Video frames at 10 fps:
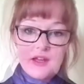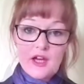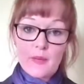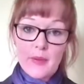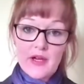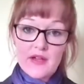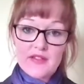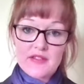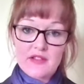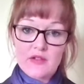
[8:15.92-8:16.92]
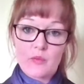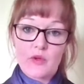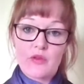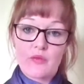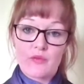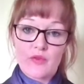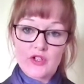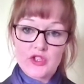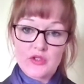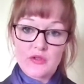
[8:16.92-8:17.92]
A person with
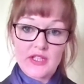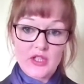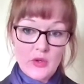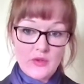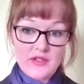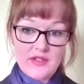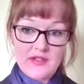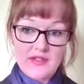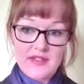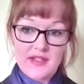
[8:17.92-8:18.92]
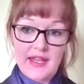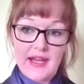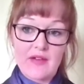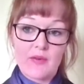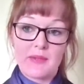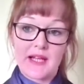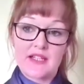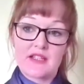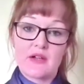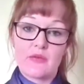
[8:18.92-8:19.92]
functional incontinence can have a
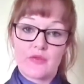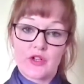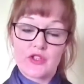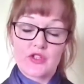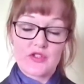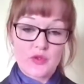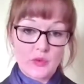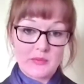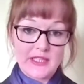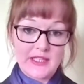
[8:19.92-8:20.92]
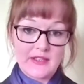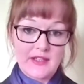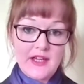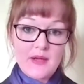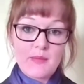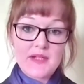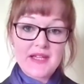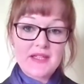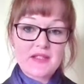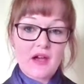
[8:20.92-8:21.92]
bladder that functions normally, but
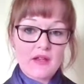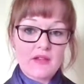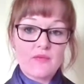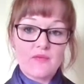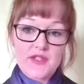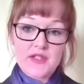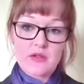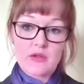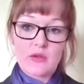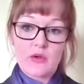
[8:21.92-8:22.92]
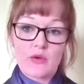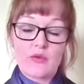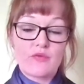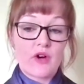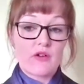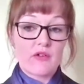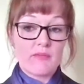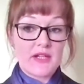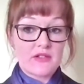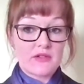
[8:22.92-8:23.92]
has other physical or
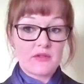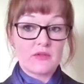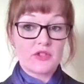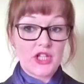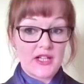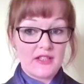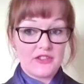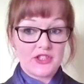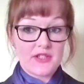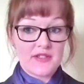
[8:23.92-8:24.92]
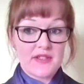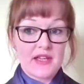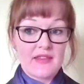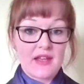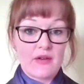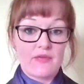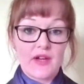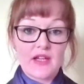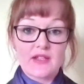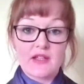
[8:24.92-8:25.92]
environmental challenges that
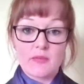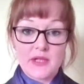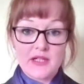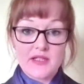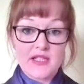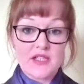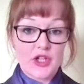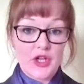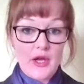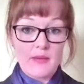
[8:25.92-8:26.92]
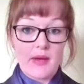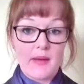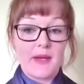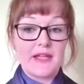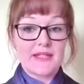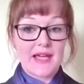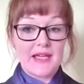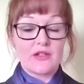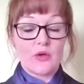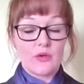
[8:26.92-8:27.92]
affect their ability to cope and
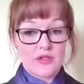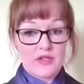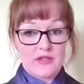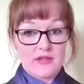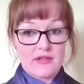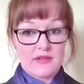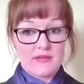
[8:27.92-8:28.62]
maintain continence.